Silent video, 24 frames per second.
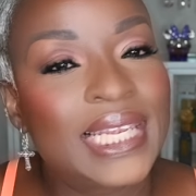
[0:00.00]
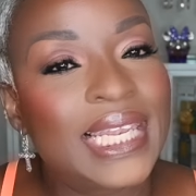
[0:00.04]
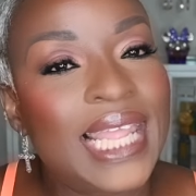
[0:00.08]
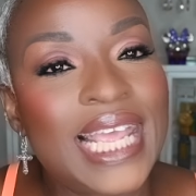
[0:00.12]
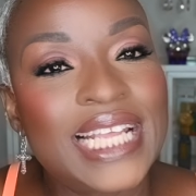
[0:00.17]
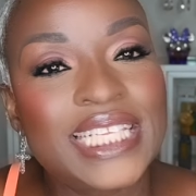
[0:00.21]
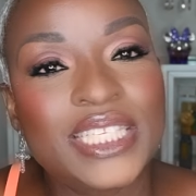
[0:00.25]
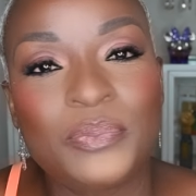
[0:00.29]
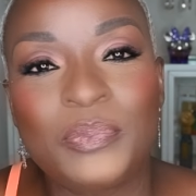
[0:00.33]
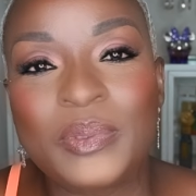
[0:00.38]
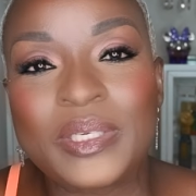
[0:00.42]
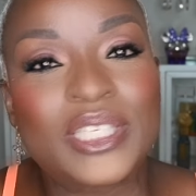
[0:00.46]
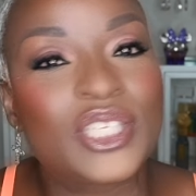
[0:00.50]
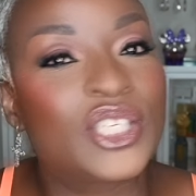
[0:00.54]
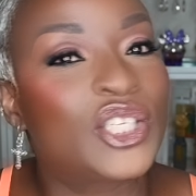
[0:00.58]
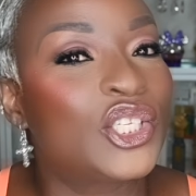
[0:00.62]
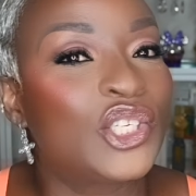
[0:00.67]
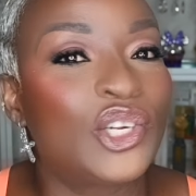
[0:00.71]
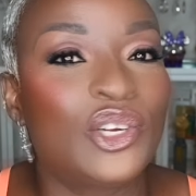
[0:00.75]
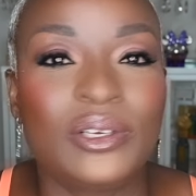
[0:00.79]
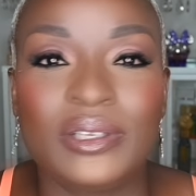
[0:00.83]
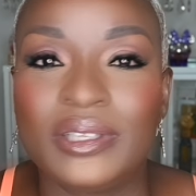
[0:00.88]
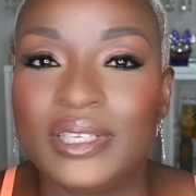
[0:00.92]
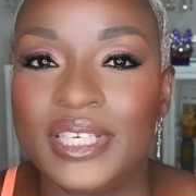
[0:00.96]
Last but
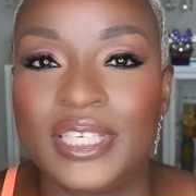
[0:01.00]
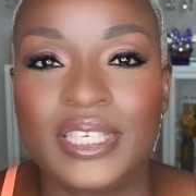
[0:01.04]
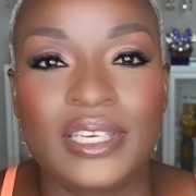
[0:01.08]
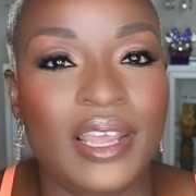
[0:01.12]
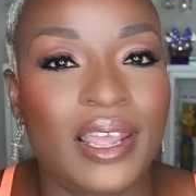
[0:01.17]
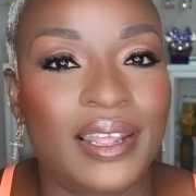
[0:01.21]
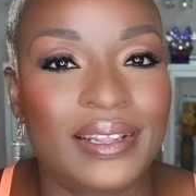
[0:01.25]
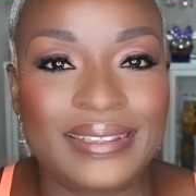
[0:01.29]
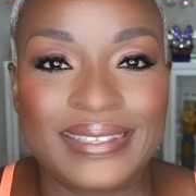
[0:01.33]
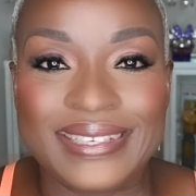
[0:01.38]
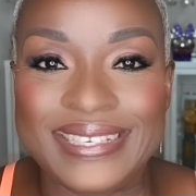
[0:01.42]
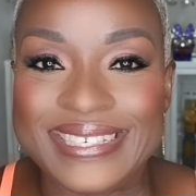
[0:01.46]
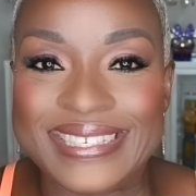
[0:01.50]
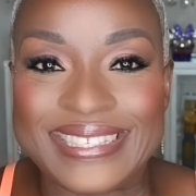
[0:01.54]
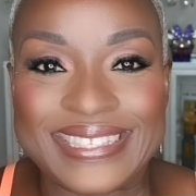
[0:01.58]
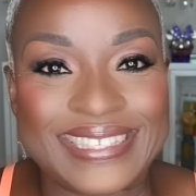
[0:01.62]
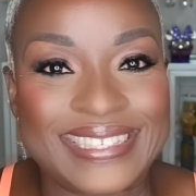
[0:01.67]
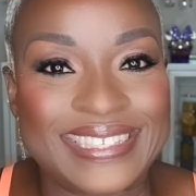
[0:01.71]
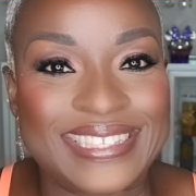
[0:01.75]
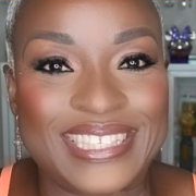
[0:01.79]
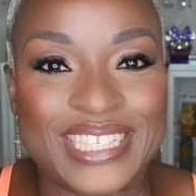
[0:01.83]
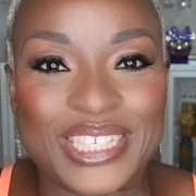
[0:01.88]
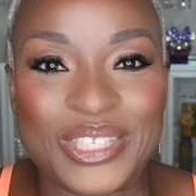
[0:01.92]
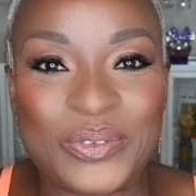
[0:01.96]
certainly not least
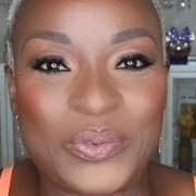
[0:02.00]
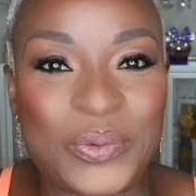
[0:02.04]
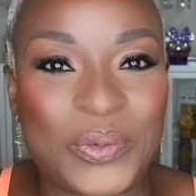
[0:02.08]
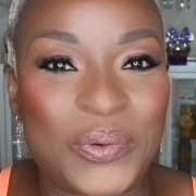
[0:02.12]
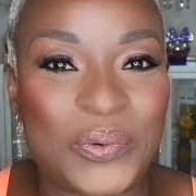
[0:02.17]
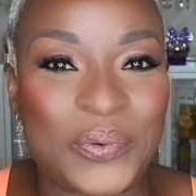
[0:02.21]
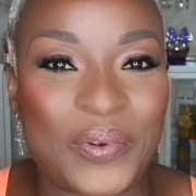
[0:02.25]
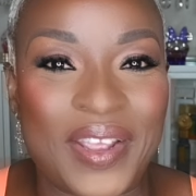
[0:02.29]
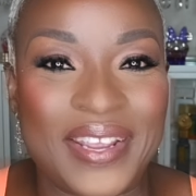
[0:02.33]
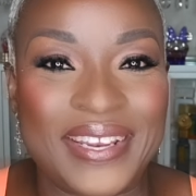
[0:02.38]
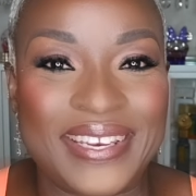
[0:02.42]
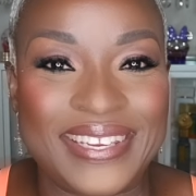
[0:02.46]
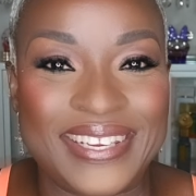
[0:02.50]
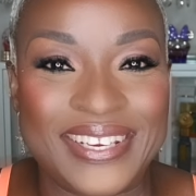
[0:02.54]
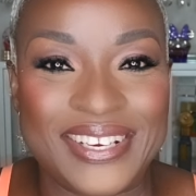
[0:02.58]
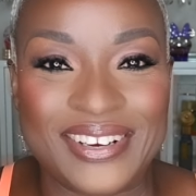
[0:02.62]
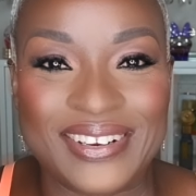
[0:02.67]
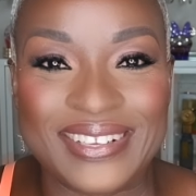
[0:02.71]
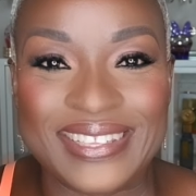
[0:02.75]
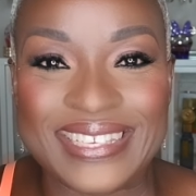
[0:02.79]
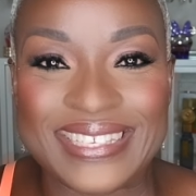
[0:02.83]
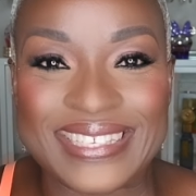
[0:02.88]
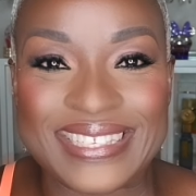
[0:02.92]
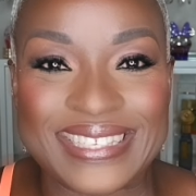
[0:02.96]
is this one right here,
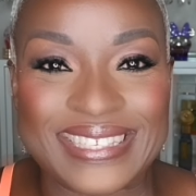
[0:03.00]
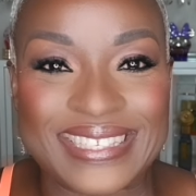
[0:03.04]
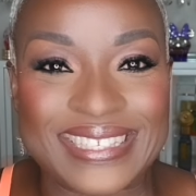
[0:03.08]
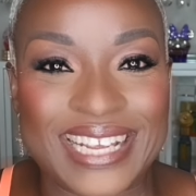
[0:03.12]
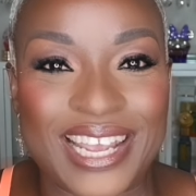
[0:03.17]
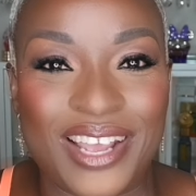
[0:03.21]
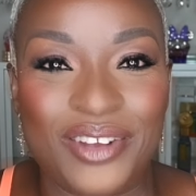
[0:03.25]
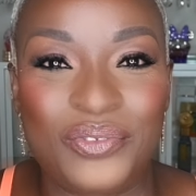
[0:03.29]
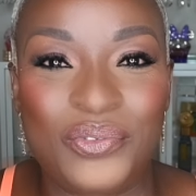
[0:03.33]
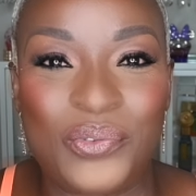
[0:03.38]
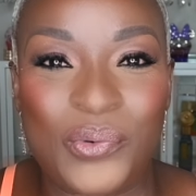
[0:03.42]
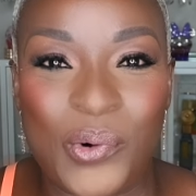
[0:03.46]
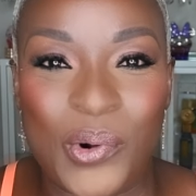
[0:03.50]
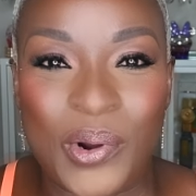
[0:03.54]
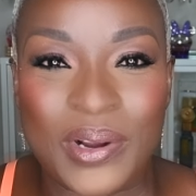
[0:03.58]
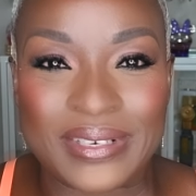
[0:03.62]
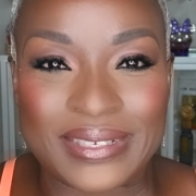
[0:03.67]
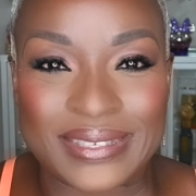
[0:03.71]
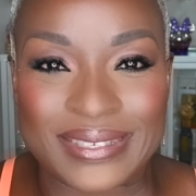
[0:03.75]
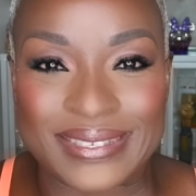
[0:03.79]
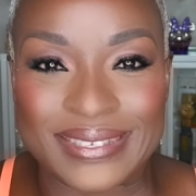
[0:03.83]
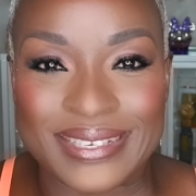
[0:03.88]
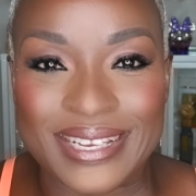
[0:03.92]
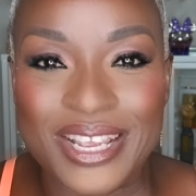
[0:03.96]
and this is
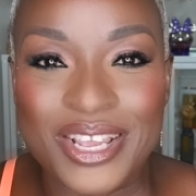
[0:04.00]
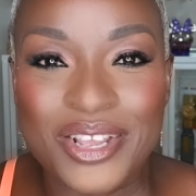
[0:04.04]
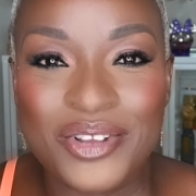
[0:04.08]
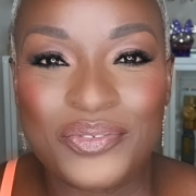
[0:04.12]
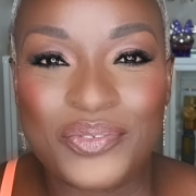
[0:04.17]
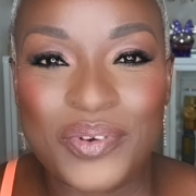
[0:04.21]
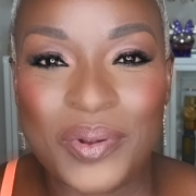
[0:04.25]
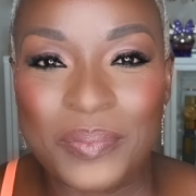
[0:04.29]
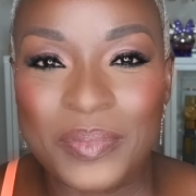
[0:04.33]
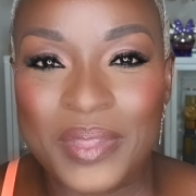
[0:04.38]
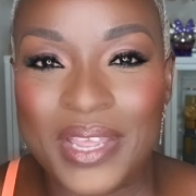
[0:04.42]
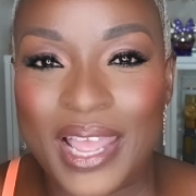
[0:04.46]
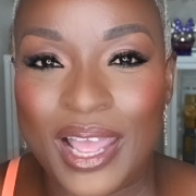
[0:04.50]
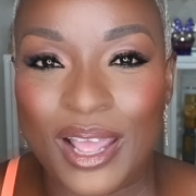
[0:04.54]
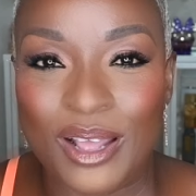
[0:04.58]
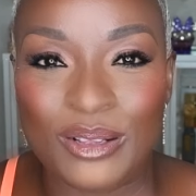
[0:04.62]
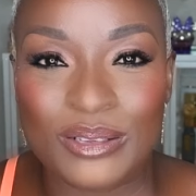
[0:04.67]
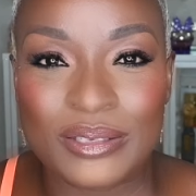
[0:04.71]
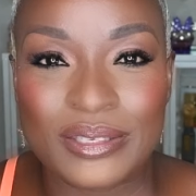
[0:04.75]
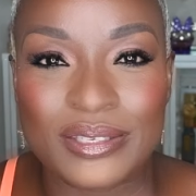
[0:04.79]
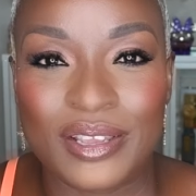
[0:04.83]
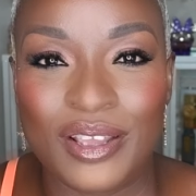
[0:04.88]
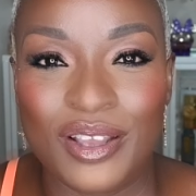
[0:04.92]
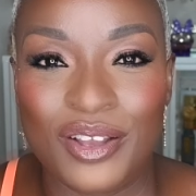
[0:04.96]
Cavort from the
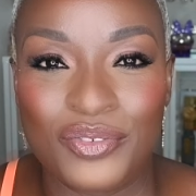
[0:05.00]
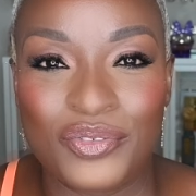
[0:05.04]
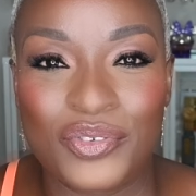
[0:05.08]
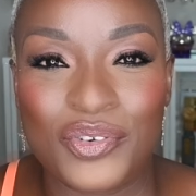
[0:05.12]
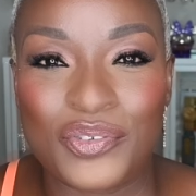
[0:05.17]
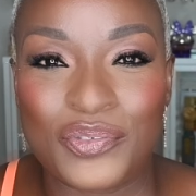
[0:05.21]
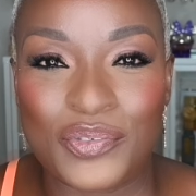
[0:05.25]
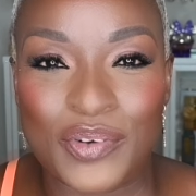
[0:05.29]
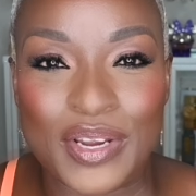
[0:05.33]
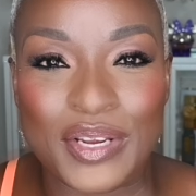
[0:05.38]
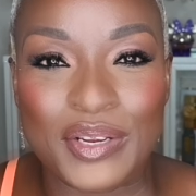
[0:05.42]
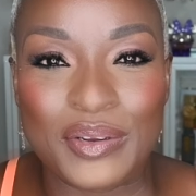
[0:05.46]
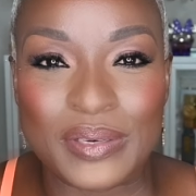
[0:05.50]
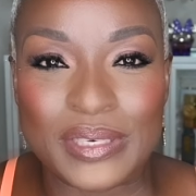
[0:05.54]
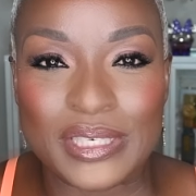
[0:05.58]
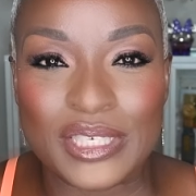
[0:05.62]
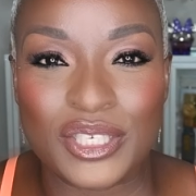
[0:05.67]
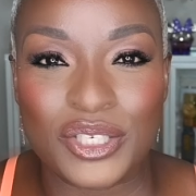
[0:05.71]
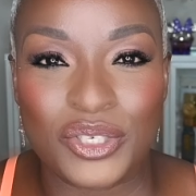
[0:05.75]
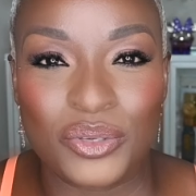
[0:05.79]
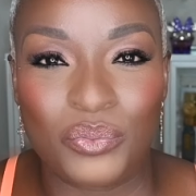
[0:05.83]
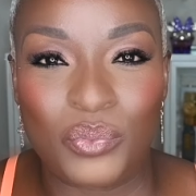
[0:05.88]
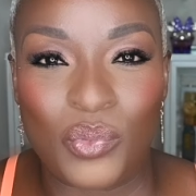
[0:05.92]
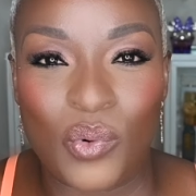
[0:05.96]
House of
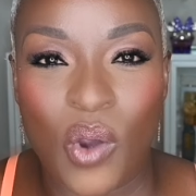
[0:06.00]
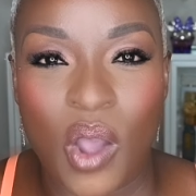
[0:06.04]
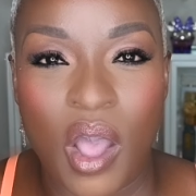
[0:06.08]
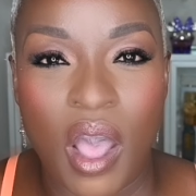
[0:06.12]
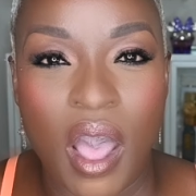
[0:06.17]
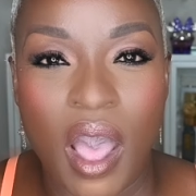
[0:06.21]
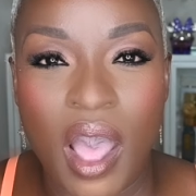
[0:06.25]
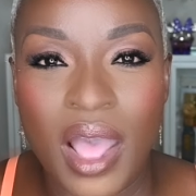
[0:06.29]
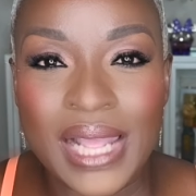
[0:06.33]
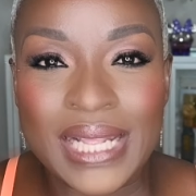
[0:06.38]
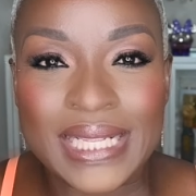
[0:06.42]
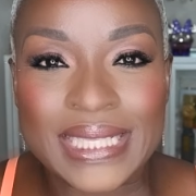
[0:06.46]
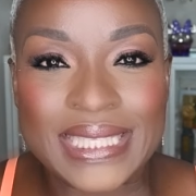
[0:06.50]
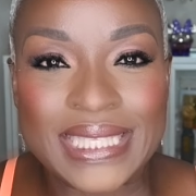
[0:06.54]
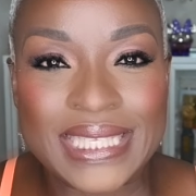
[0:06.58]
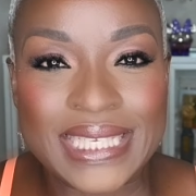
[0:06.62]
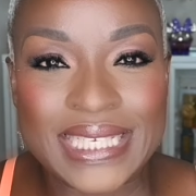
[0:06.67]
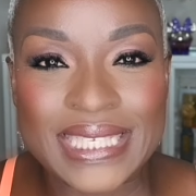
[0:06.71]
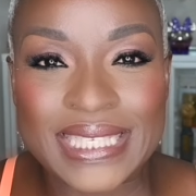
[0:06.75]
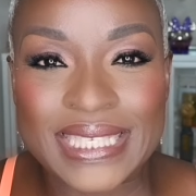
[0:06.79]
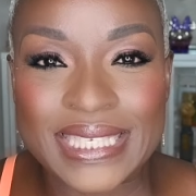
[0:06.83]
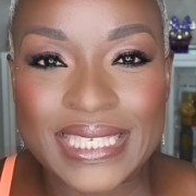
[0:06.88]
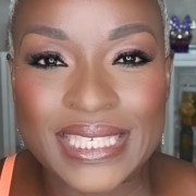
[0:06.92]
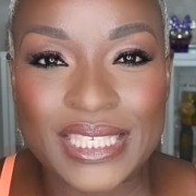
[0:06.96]
Fragrance Du Bois.
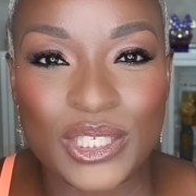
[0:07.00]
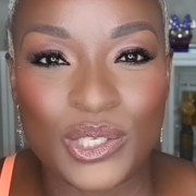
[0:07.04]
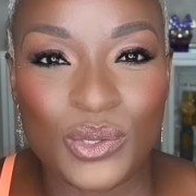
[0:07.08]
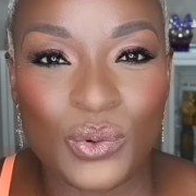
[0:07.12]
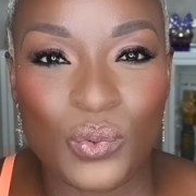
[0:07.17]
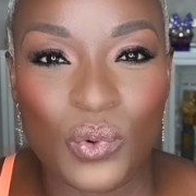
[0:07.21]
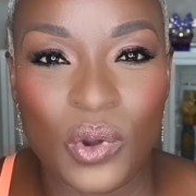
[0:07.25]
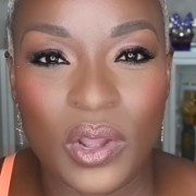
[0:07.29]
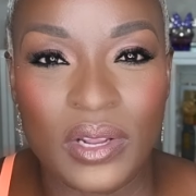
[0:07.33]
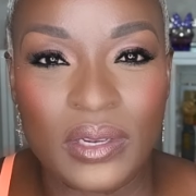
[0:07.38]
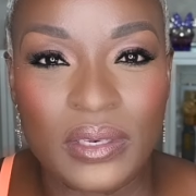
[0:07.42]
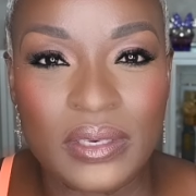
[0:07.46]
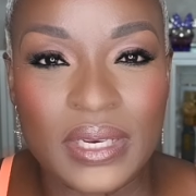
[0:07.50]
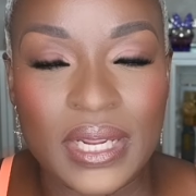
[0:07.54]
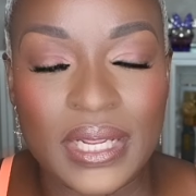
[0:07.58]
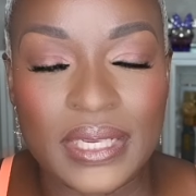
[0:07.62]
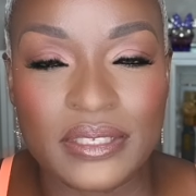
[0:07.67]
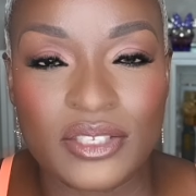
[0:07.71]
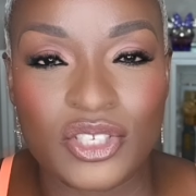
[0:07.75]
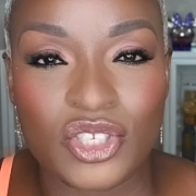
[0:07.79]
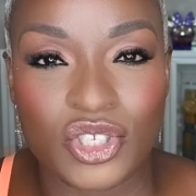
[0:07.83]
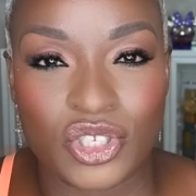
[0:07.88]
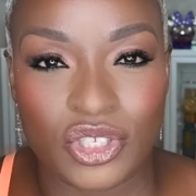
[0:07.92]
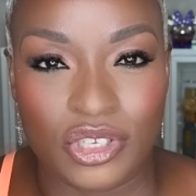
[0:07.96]
This is the one
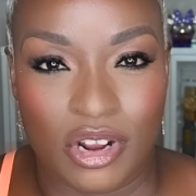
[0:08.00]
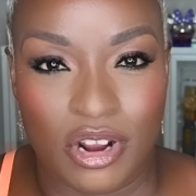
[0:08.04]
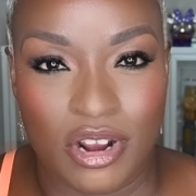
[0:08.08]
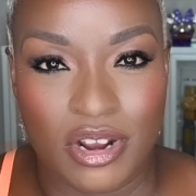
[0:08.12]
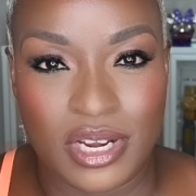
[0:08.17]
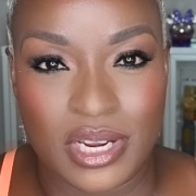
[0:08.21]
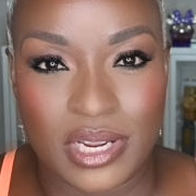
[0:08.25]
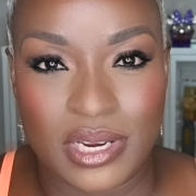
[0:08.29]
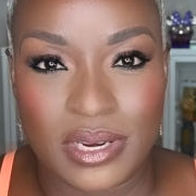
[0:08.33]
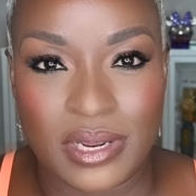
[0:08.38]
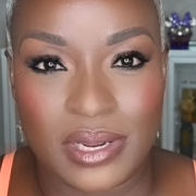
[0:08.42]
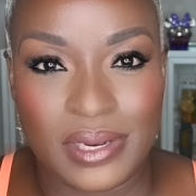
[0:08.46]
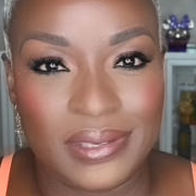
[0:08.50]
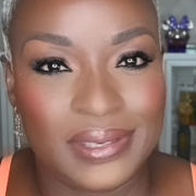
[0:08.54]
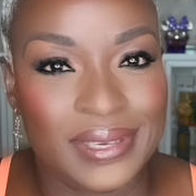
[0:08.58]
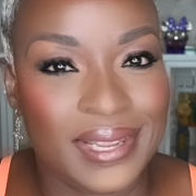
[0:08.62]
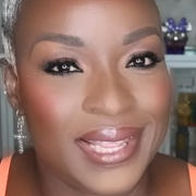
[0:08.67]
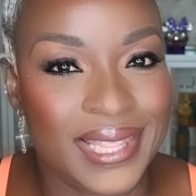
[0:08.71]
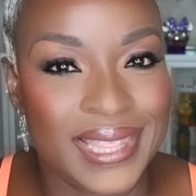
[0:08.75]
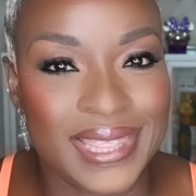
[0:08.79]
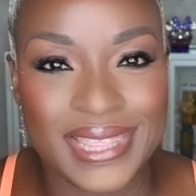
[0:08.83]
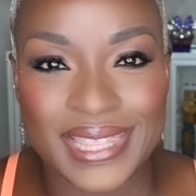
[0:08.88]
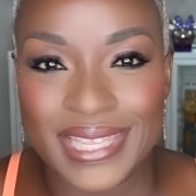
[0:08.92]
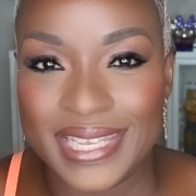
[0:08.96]
that started
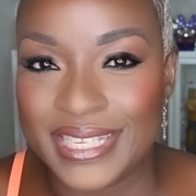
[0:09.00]
it.